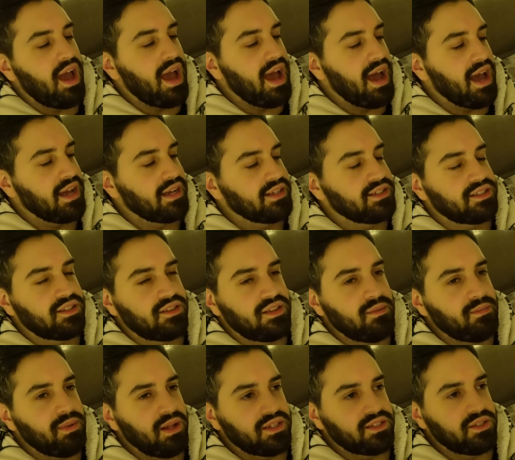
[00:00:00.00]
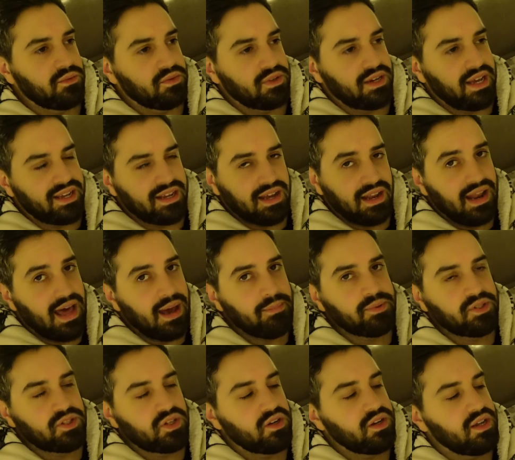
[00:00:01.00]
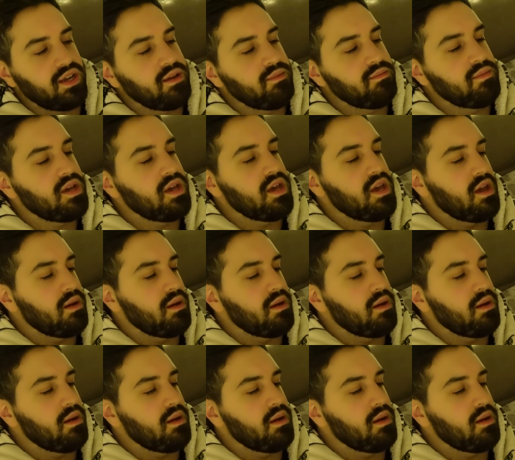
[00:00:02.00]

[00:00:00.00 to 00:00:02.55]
and the building like collapsed on him.